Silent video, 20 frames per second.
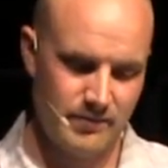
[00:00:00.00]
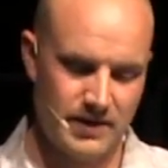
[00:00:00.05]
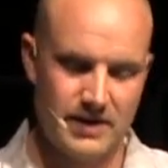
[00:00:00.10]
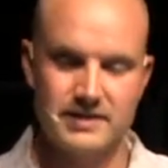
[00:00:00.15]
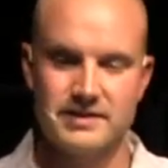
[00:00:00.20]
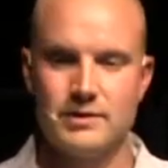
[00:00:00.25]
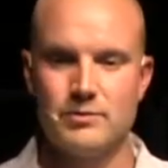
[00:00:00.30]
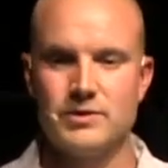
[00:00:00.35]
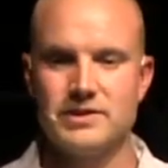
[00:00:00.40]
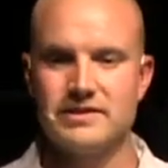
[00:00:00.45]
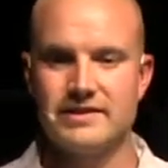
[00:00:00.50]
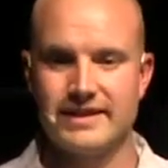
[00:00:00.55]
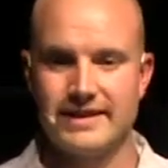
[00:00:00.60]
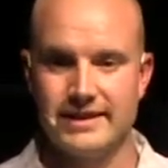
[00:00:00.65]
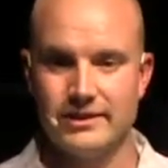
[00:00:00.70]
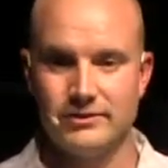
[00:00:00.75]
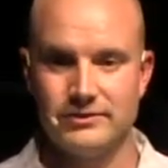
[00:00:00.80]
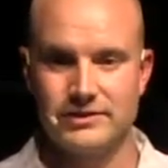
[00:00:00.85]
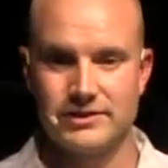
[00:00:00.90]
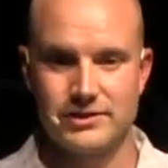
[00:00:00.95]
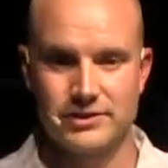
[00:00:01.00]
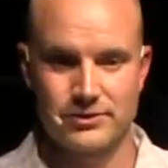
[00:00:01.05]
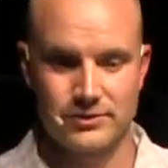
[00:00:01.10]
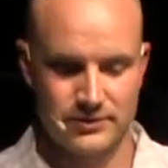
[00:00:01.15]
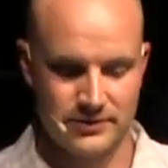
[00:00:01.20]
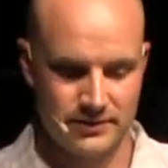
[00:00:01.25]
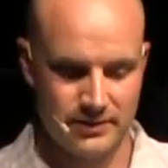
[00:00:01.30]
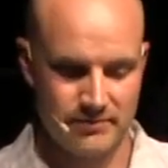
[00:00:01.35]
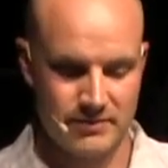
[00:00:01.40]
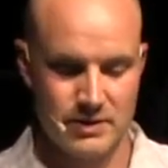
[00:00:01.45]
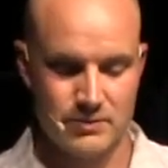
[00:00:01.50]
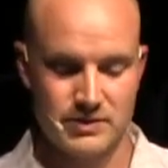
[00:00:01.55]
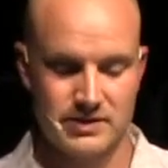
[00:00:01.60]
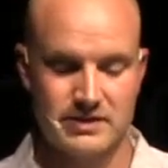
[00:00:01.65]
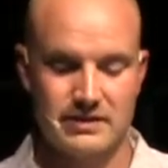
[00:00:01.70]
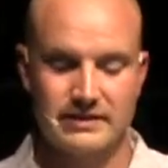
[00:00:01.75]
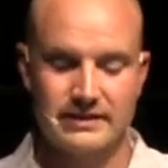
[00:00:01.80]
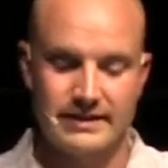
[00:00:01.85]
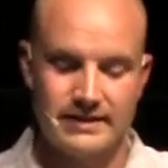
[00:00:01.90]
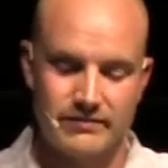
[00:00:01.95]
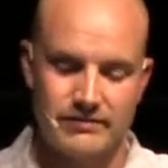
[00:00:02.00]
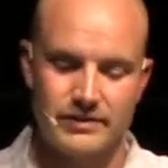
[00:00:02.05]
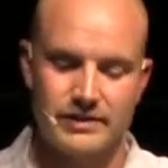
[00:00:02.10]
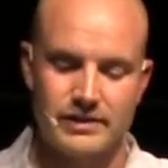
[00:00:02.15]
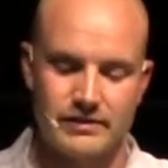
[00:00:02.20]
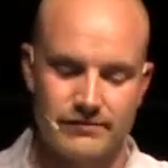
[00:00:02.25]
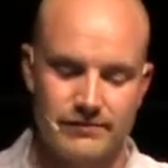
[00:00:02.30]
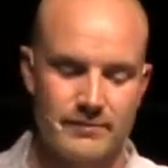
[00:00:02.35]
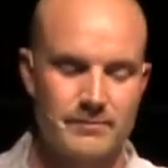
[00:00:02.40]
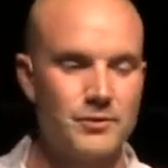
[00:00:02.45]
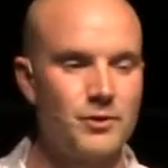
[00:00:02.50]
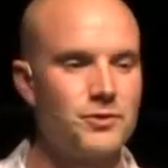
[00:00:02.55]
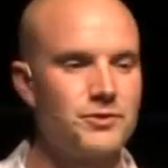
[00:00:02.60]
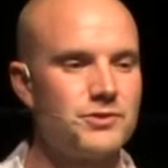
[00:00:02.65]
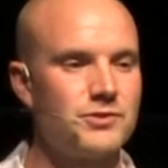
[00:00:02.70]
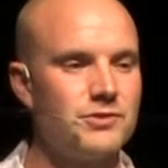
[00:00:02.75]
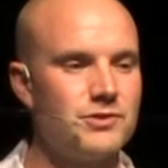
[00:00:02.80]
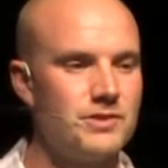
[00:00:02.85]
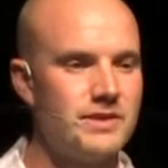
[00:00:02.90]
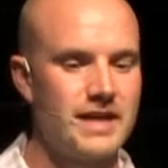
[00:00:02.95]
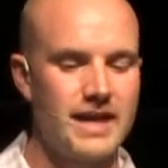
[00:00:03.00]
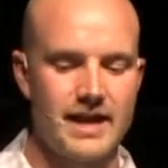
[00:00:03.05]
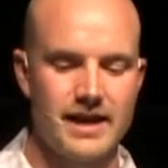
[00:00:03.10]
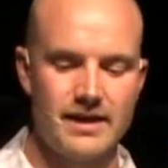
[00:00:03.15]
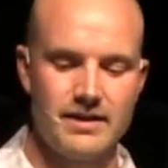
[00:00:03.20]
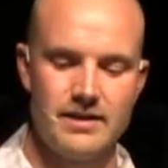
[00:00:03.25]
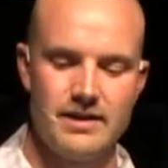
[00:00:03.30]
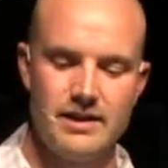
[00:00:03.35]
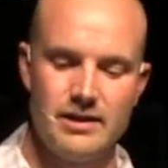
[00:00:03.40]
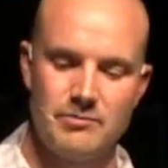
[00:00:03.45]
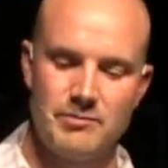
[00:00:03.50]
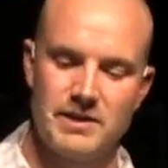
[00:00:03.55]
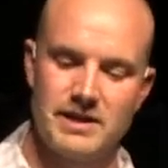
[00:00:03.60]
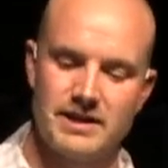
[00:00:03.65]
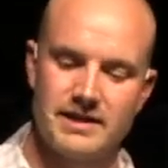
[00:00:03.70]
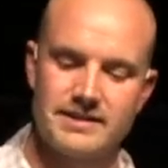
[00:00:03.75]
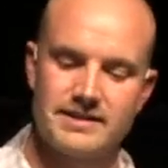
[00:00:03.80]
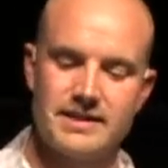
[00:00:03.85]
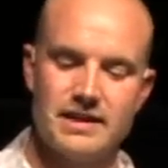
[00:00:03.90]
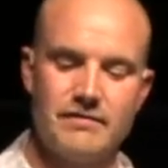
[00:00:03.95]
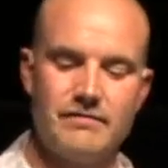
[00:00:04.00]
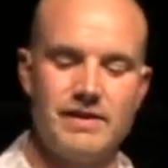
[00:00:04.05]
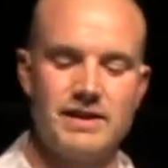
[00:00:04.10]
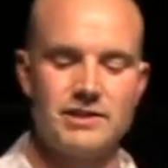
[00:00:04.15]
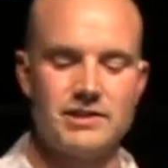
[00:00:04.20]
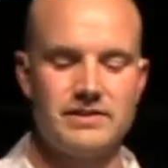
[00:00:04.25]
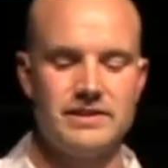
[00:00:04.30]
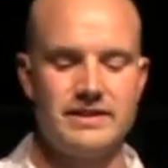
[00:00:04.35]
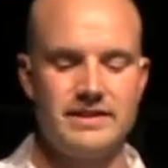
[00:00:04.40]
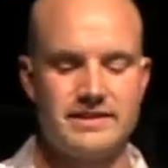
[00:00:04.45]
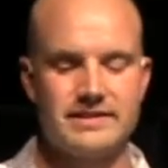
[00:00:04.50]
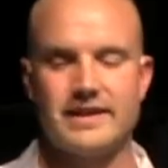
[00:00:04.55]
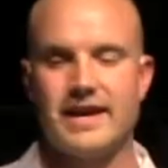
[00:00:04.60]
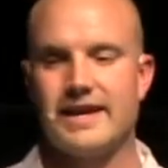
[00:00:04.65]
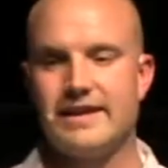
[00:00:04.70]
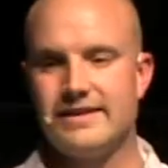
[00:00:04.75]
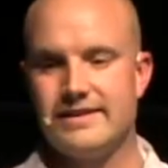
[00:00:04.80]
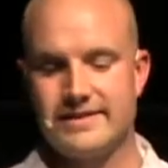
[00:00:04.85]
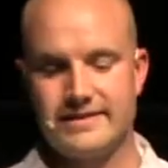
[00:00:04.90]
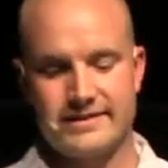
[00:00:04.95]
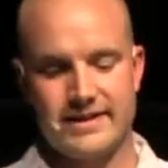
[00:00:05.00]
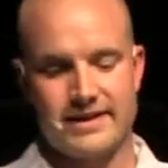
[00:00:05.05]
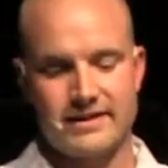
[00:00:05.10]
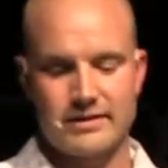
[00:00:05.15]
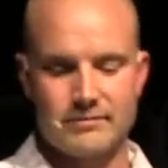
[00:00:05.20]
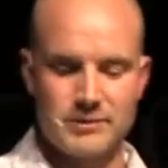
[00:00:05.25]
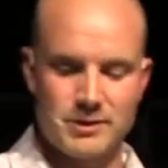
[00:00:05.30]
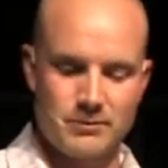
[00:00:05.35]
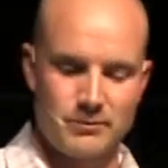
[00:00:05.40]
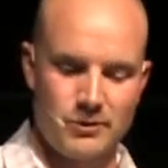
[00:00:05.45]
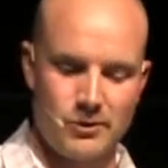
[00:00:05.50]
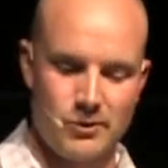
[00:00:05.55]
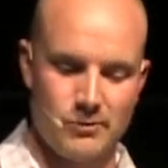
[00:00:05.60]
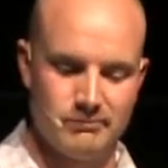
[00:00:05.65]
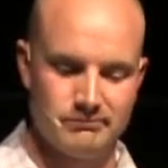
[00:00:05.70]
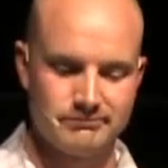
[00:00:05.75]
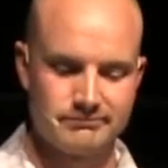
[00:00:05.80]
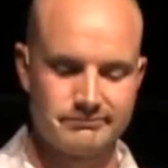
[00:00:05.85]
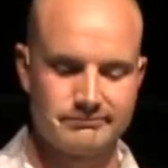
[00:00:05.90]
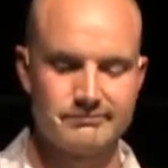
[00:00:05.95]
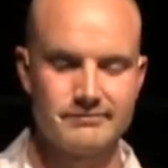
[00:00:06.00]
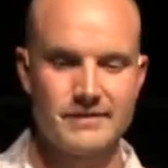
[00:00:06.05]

because he wasn't killed in Jerusalem. He was delivered from those in Judea because they eventually decided to send him to Rome.